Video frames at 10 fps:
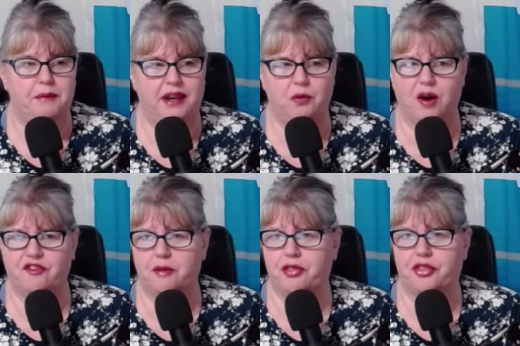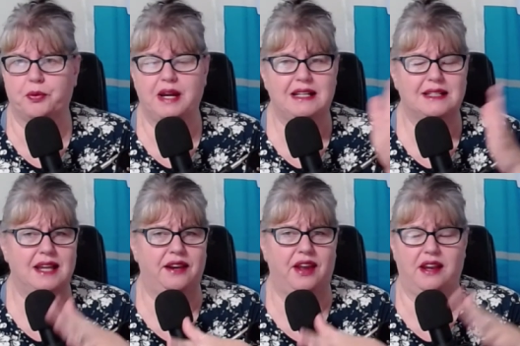Anywhere from three to
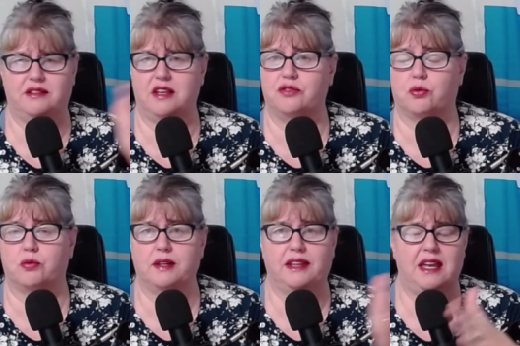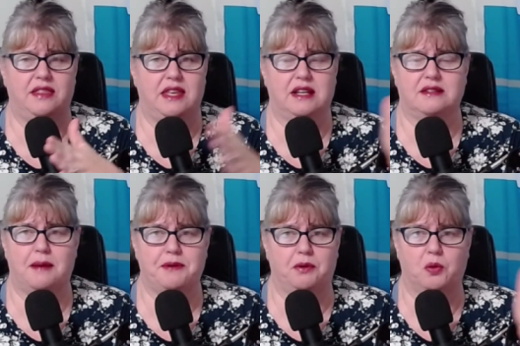10 days is really in the
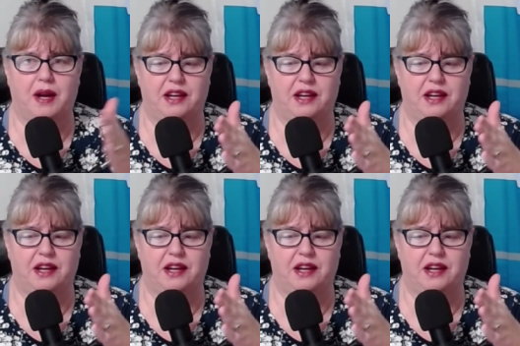acceptable